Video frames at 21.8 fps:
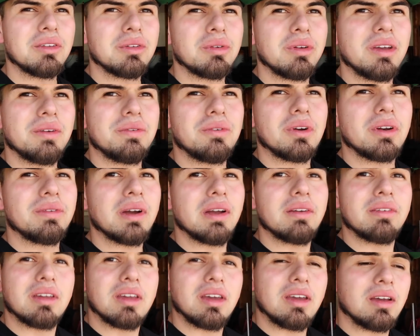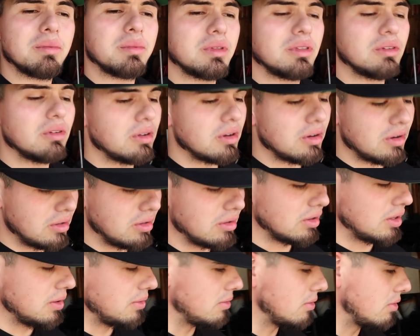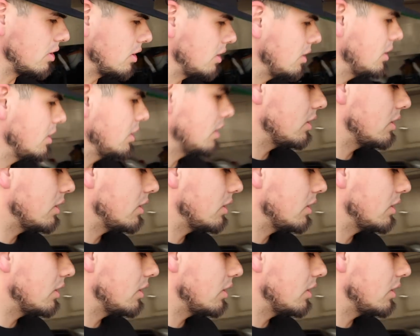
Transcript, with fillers: once we hit 45k i'll be doing another giveaway